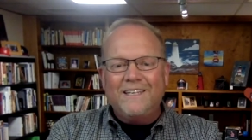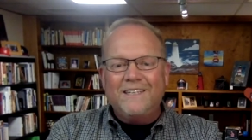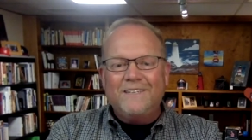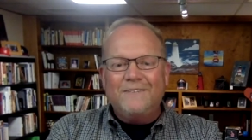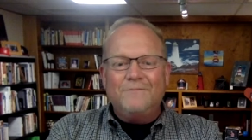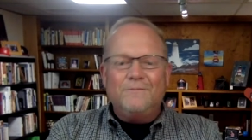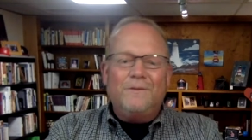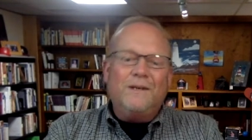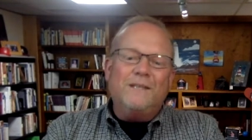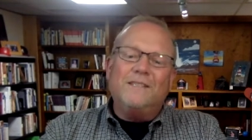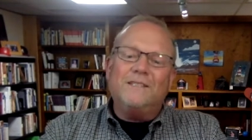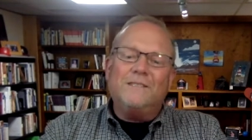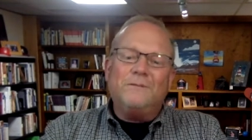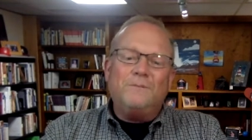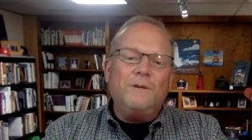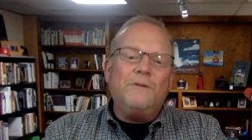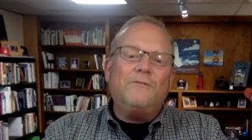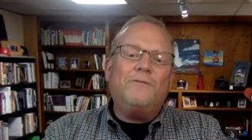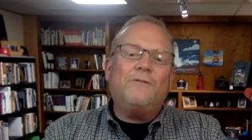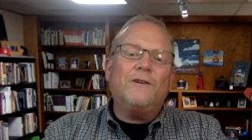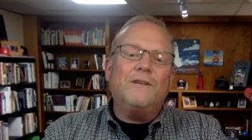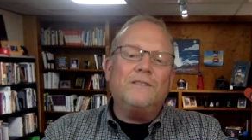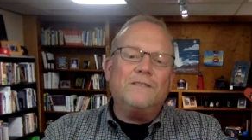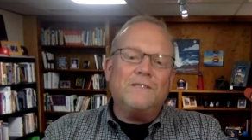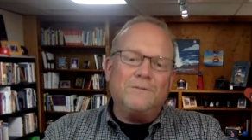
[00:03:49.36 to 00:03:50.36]
man, let's be
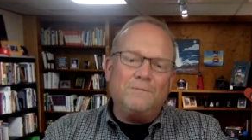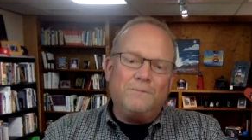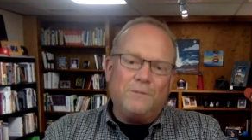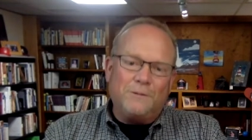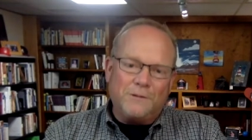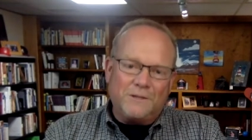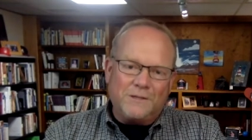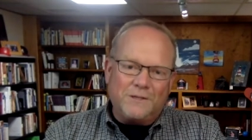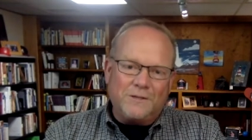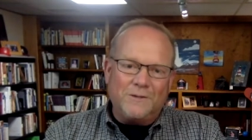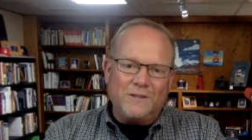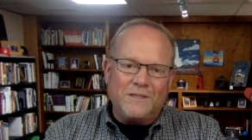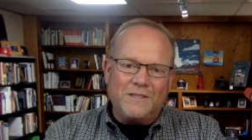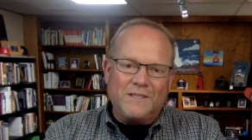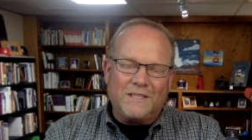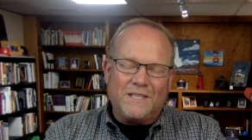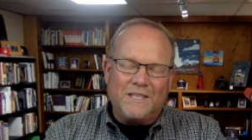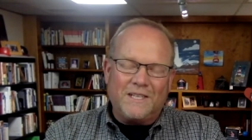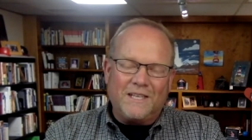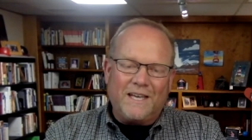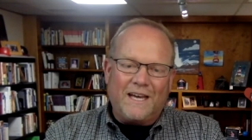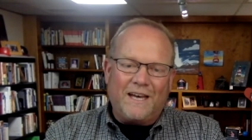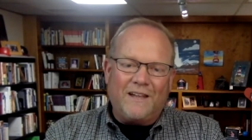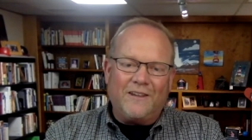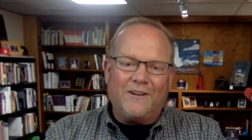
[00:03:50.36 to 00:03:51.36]
friends and pursue this
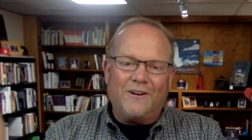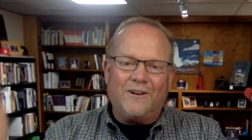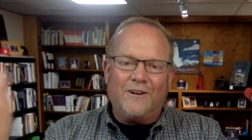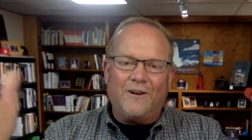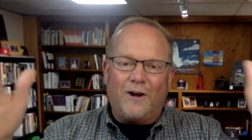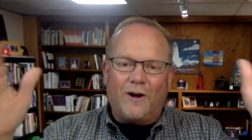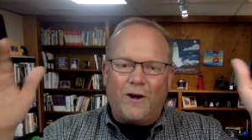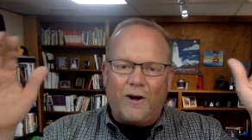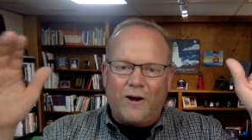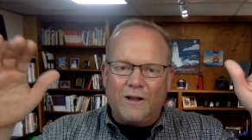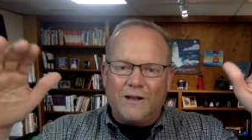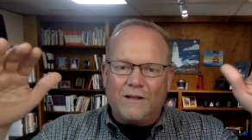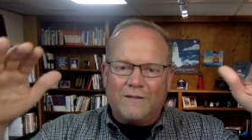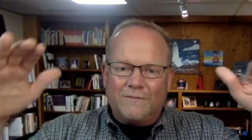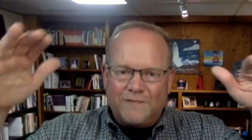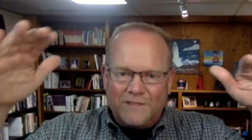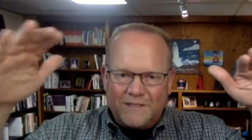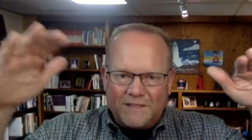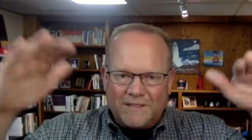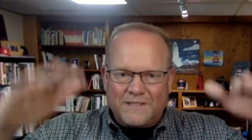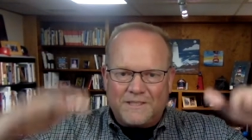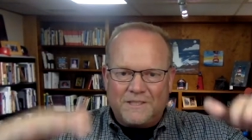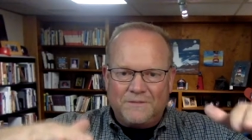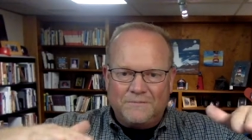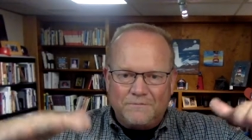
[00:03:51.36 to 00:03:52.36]
together. All of us
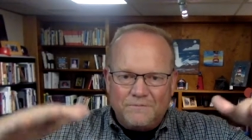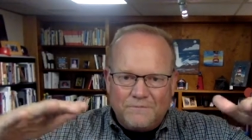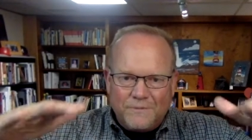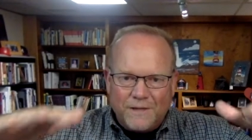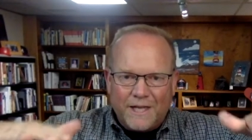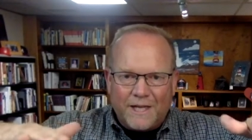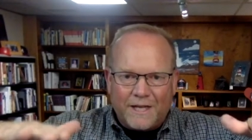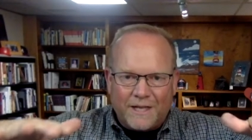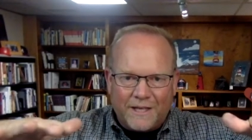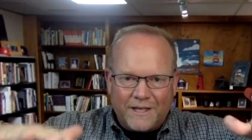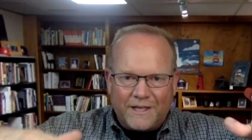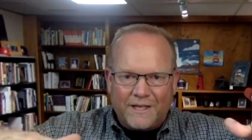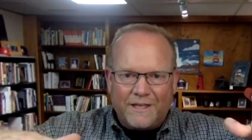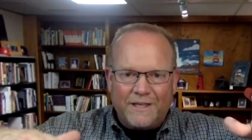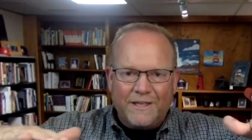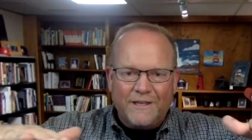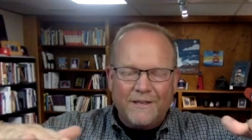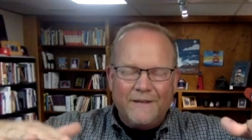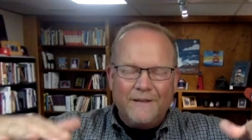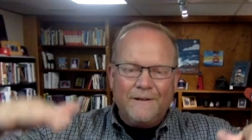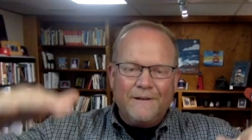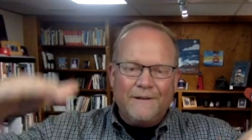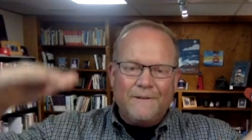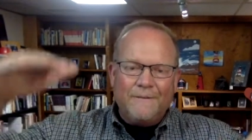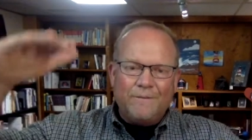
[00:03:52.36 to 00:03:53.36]
submitted
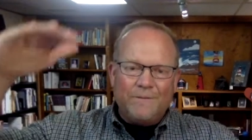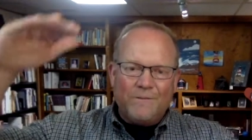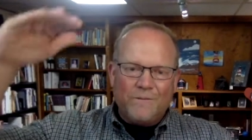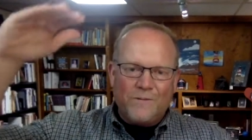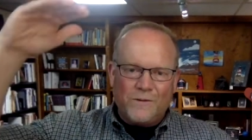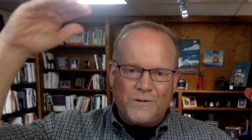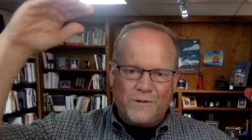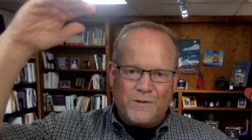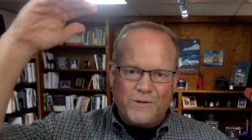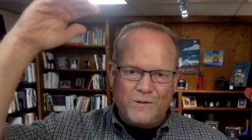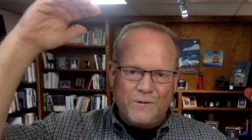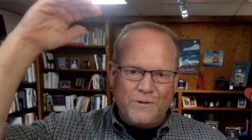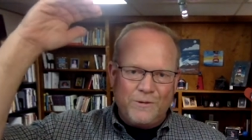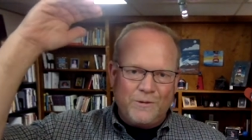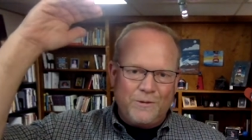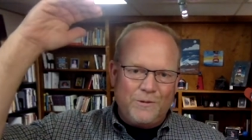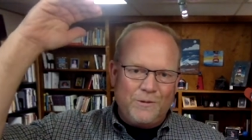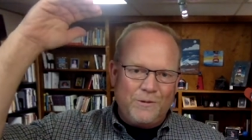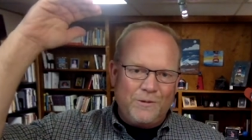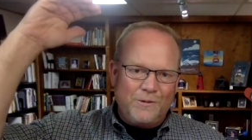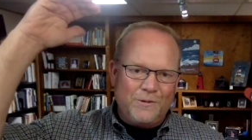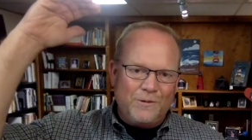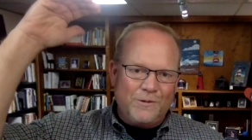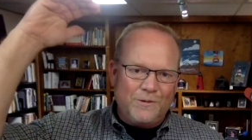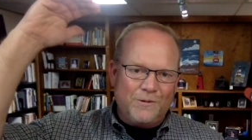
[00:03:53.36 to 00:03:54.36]

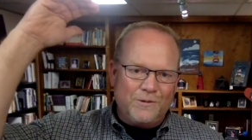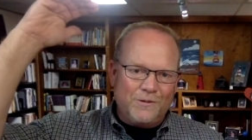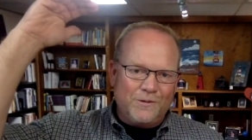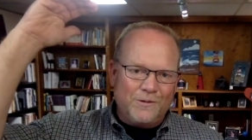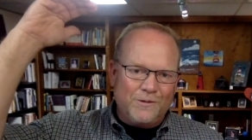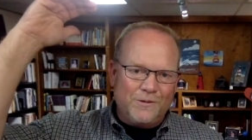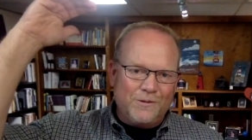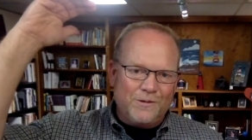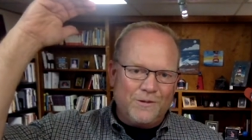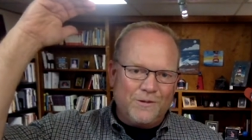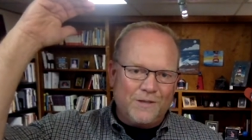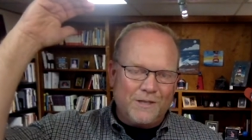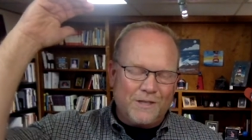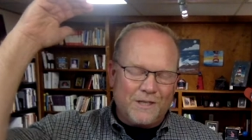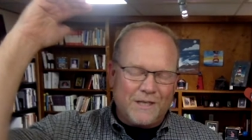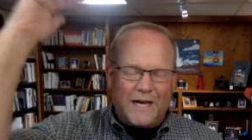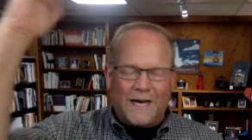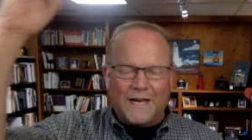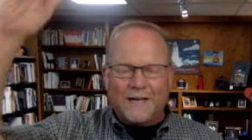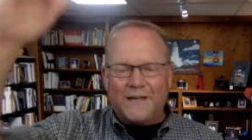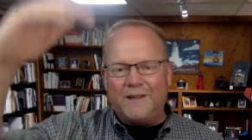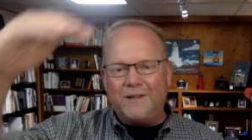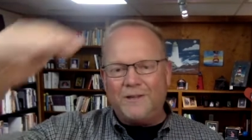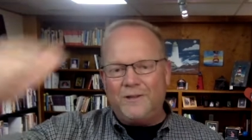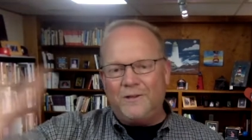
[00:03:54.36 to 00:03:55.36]
to the
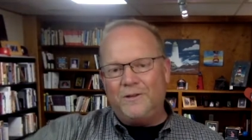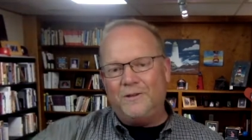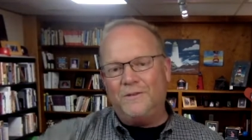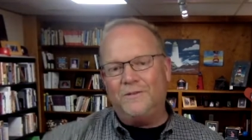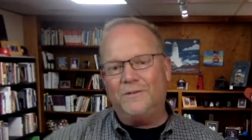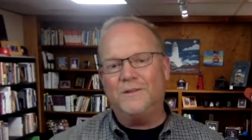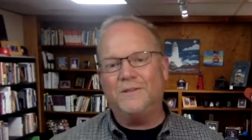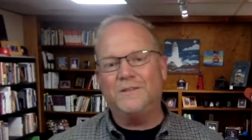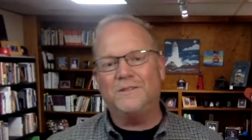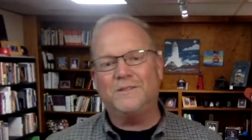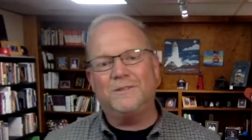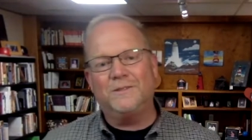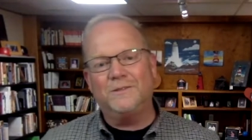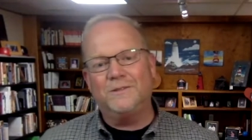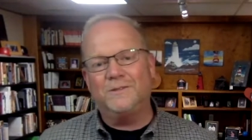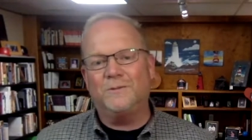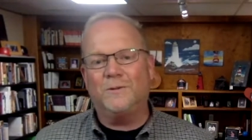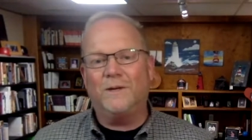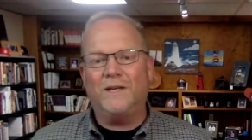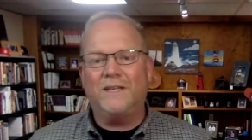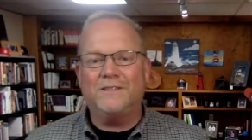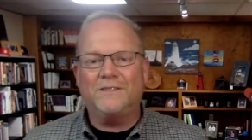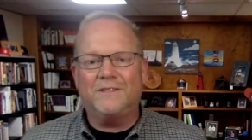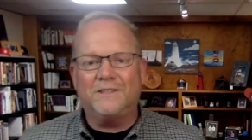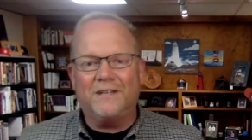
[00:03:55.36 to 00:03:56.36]
God of the universe whose
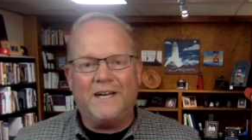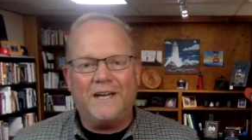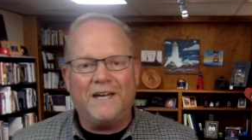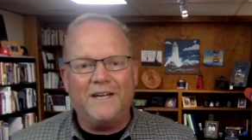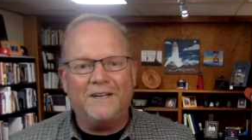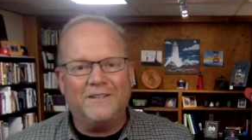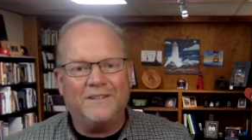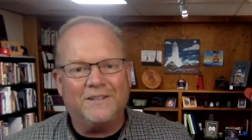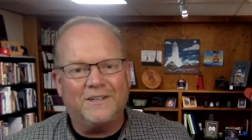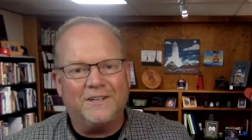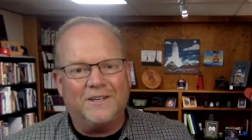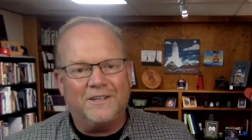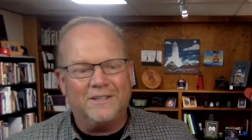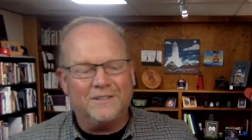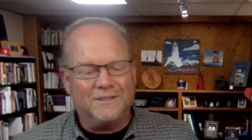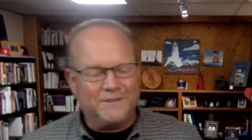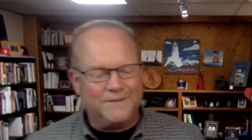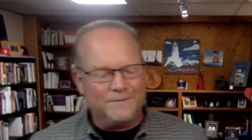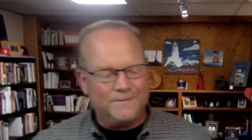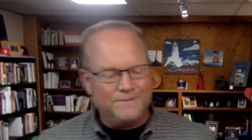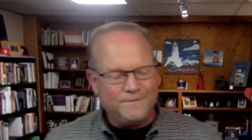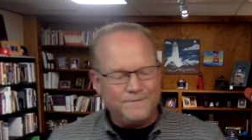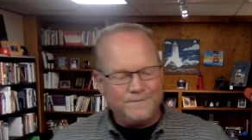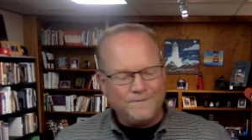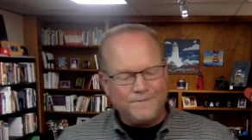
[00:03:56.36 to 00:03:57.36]
ways are higher than ours.
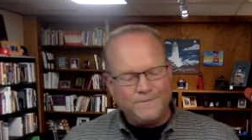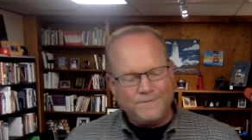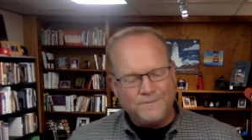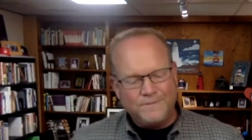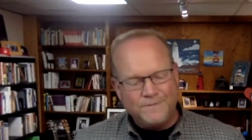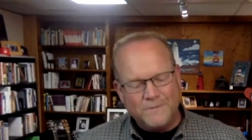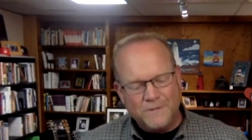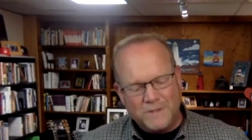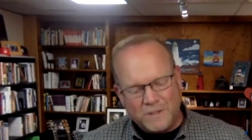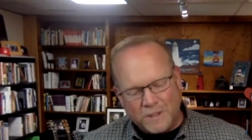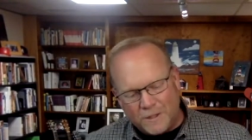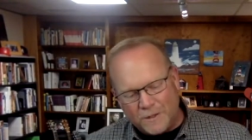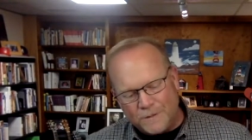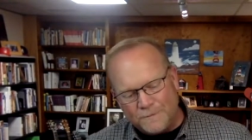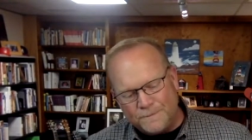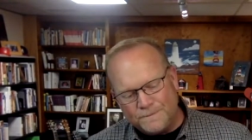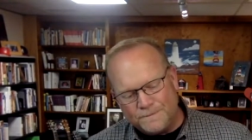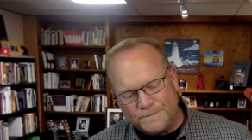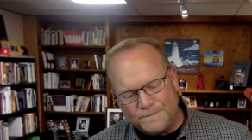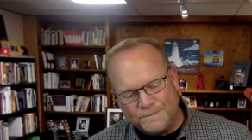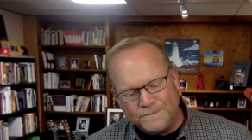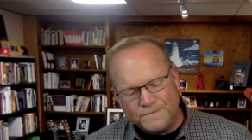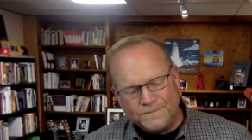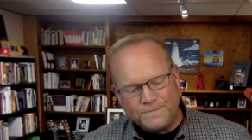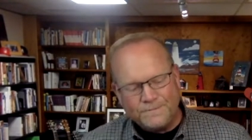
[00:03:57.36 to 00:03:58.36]
So
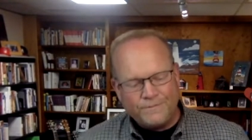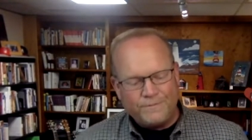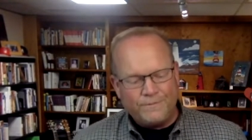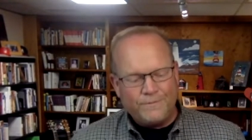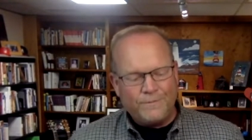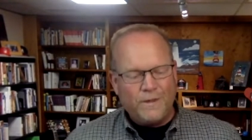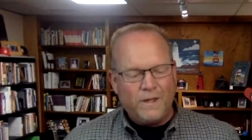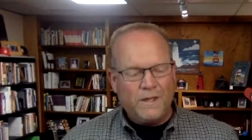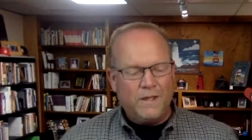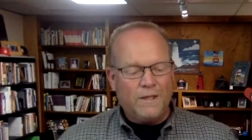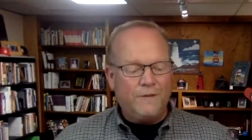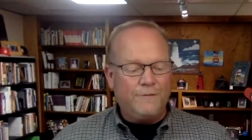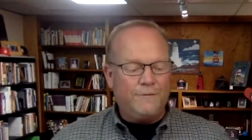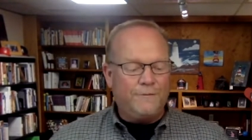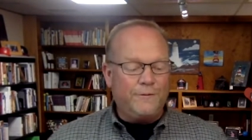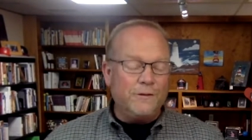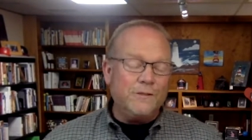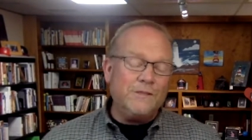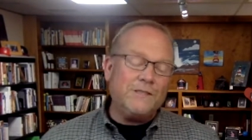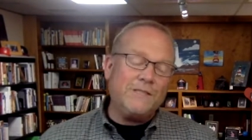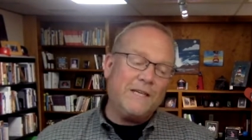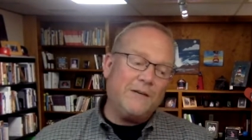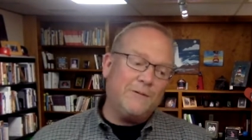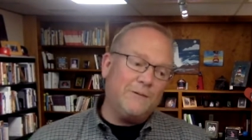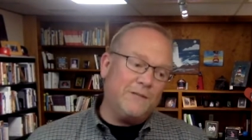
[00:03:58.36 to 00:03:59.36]

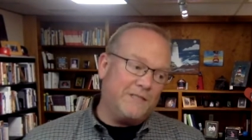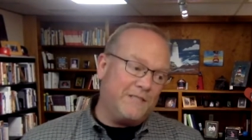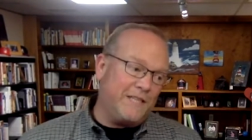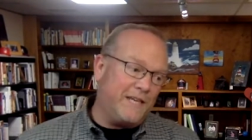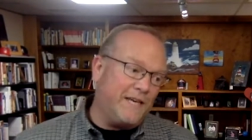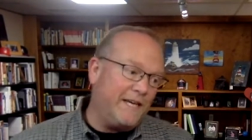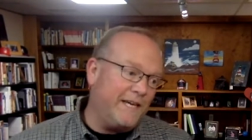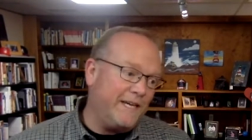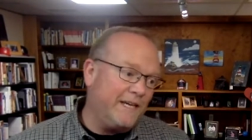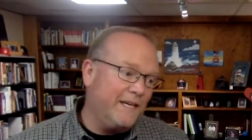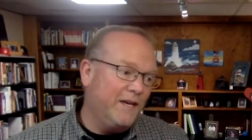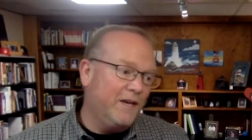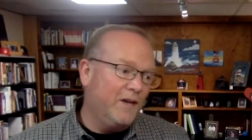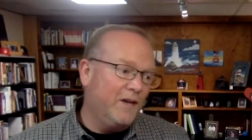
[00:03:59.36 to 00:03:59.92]
first I would say,